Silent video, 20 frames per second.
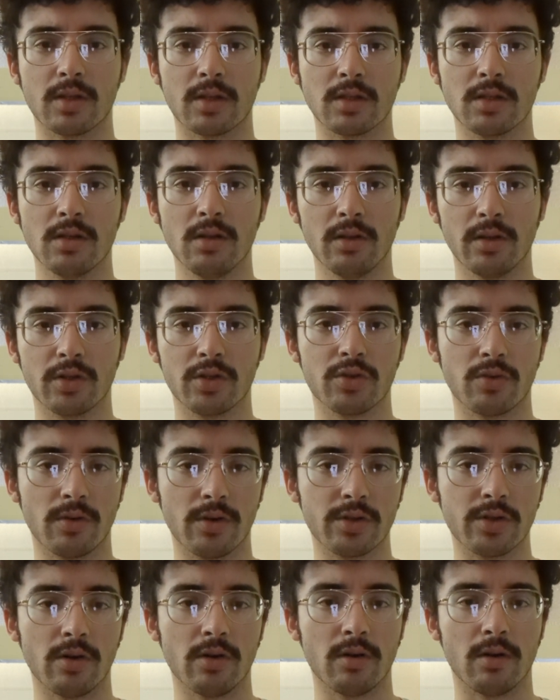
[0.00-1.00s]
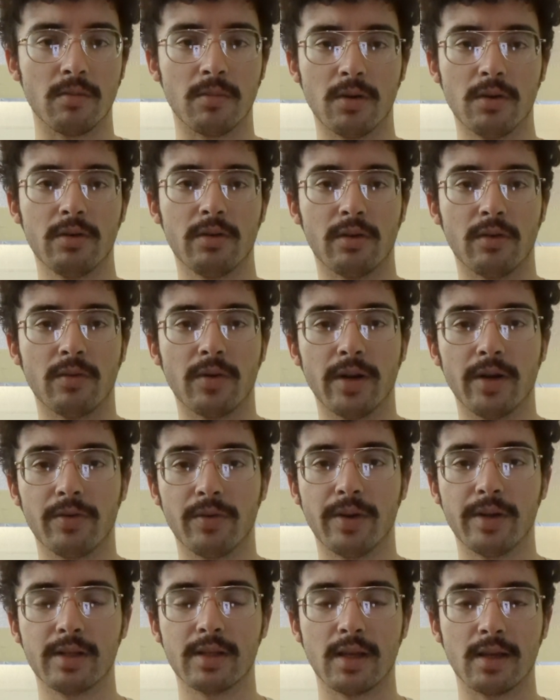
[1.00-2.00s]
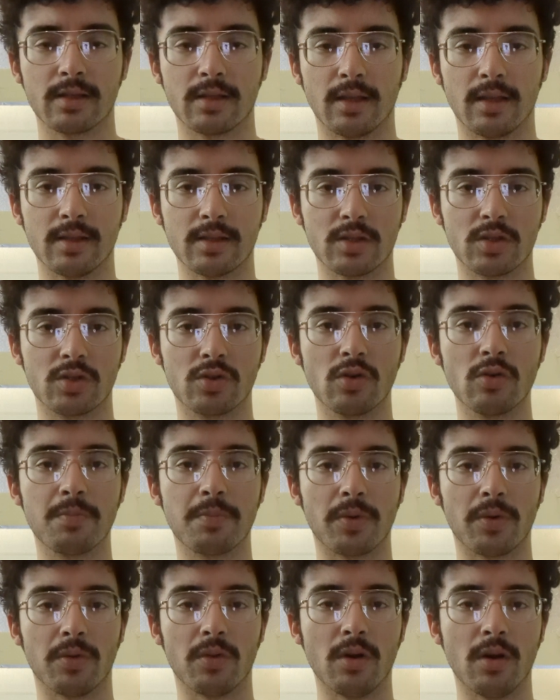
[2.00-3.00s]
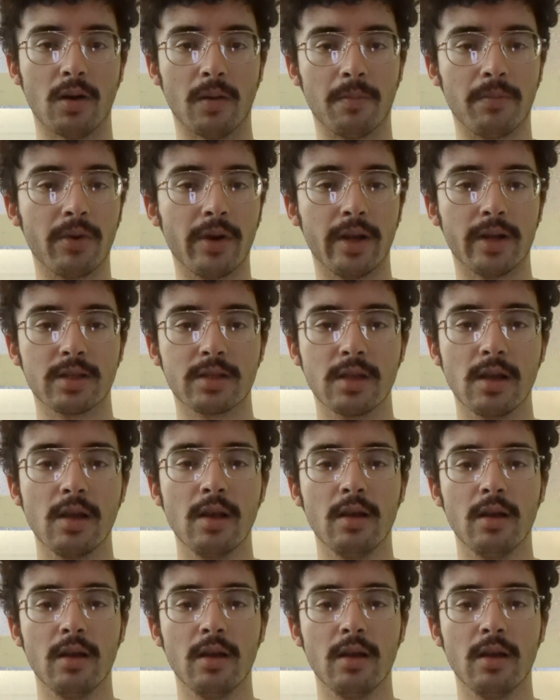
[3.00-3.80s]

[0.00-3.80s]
It's not like George R. R. Martin, right, where he takes like these super long breaks.